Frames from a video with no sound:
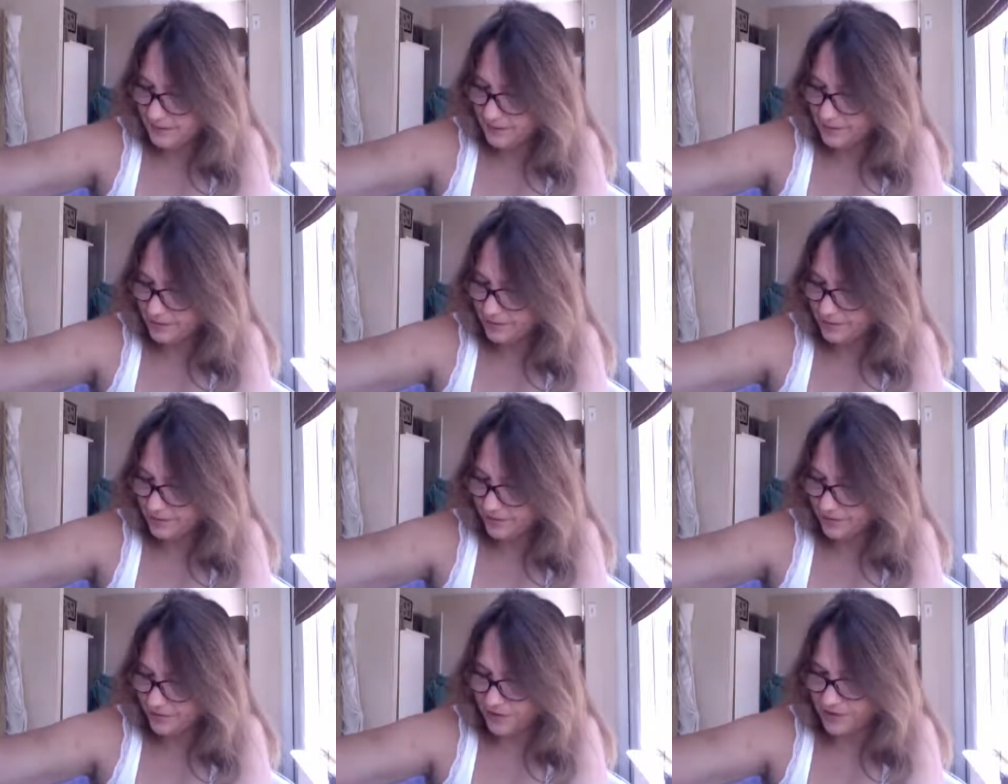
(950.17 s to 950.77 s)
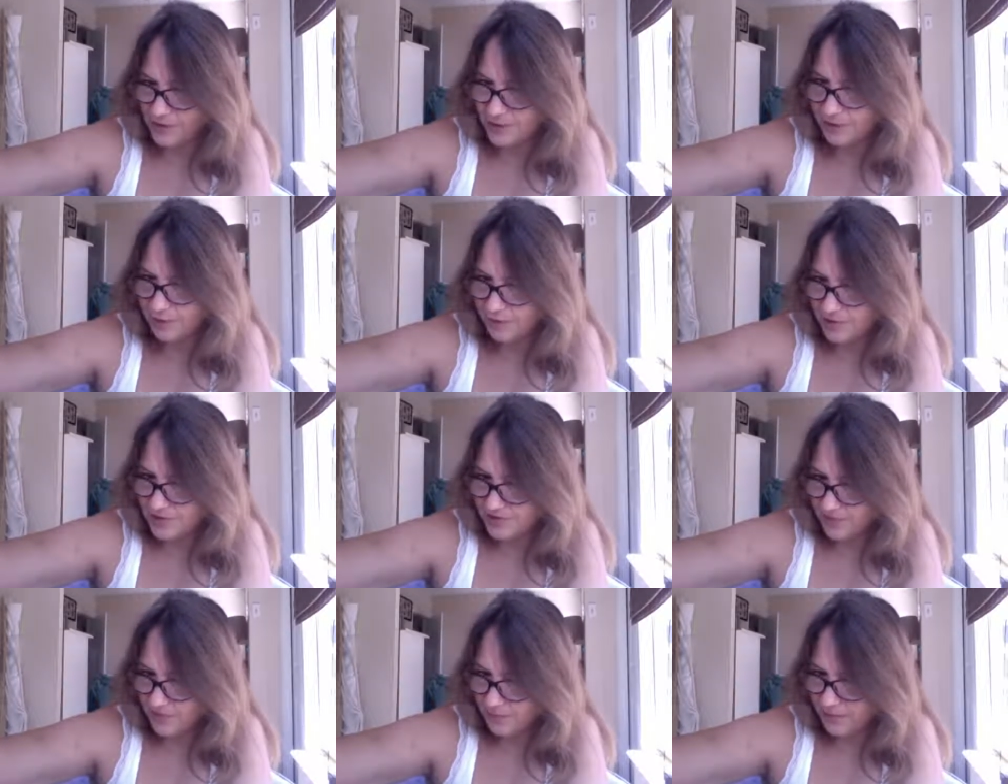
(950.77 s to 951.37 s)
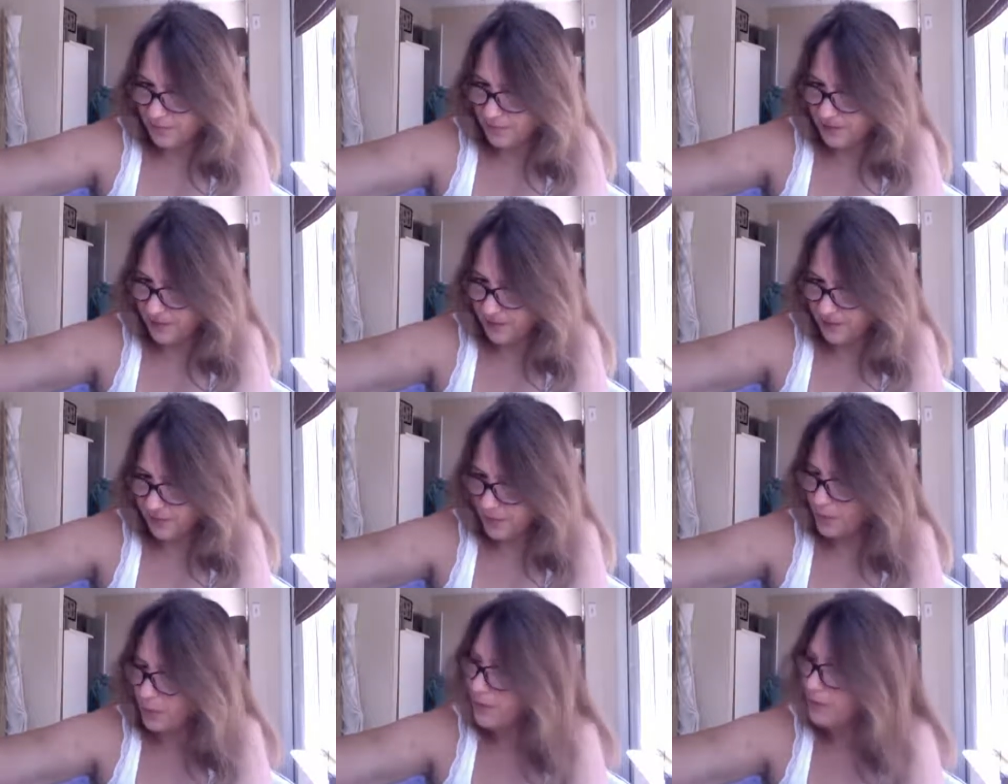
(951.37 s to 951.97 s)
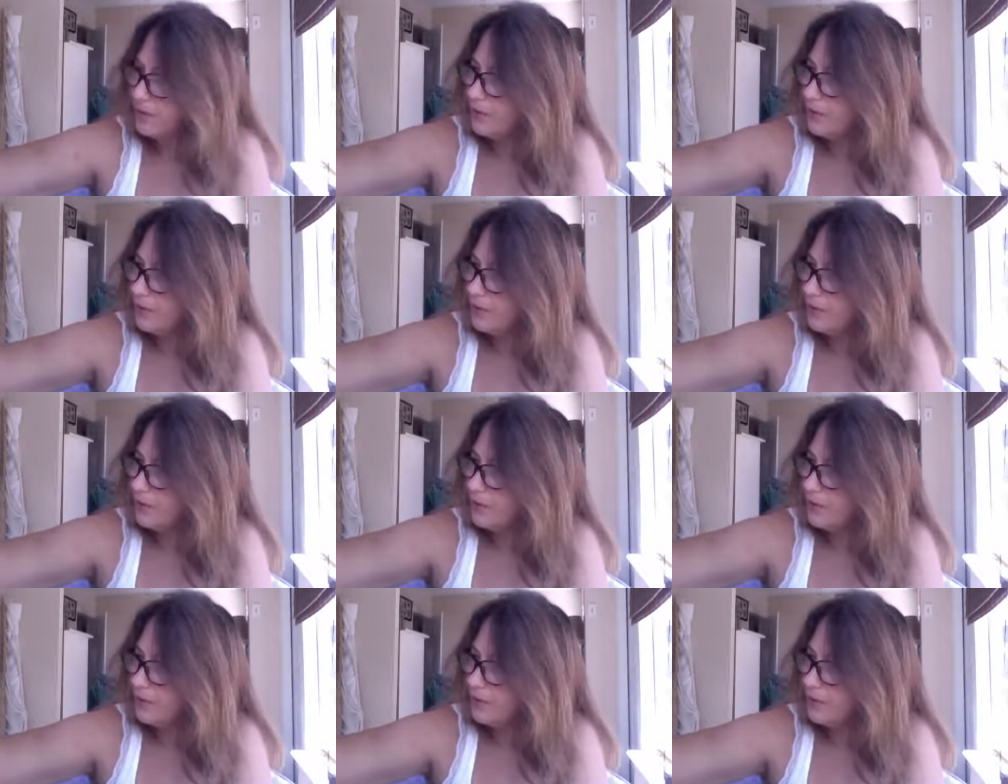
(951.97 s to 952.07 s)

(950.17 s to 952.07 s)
I don't know if you can hear it. It's very mellow.